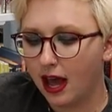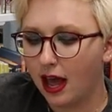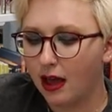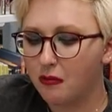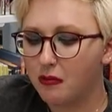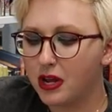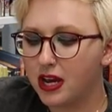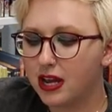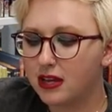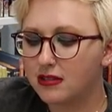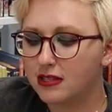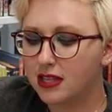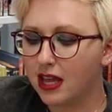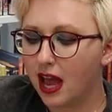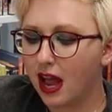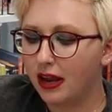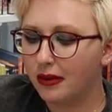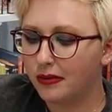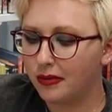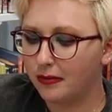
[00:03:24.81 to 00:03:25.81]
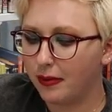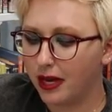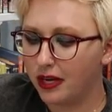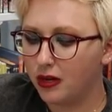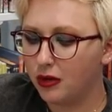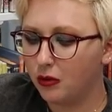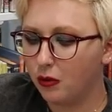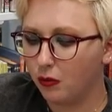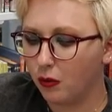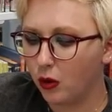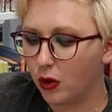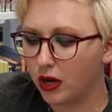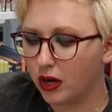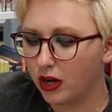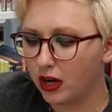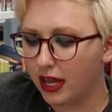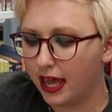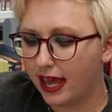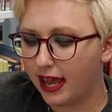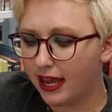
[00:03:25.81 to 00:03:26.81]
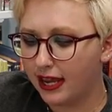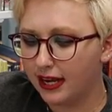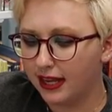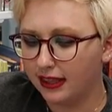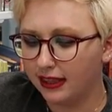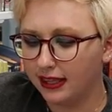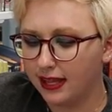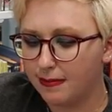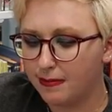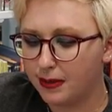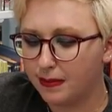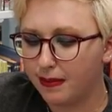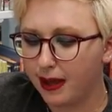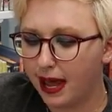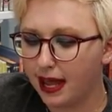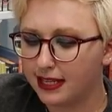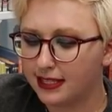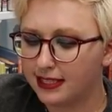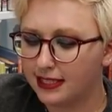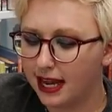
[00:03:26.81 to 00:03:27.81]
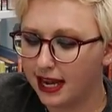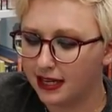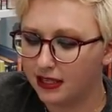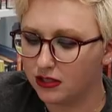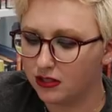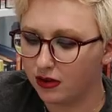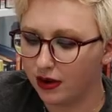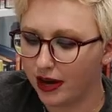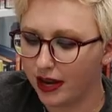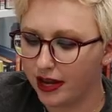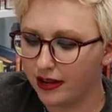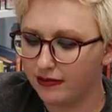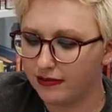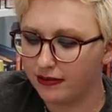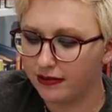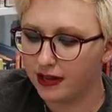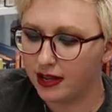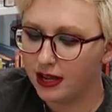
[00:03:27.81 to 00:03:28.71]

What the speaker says: I went outside with my new warrior cane and limped past Nana's grave.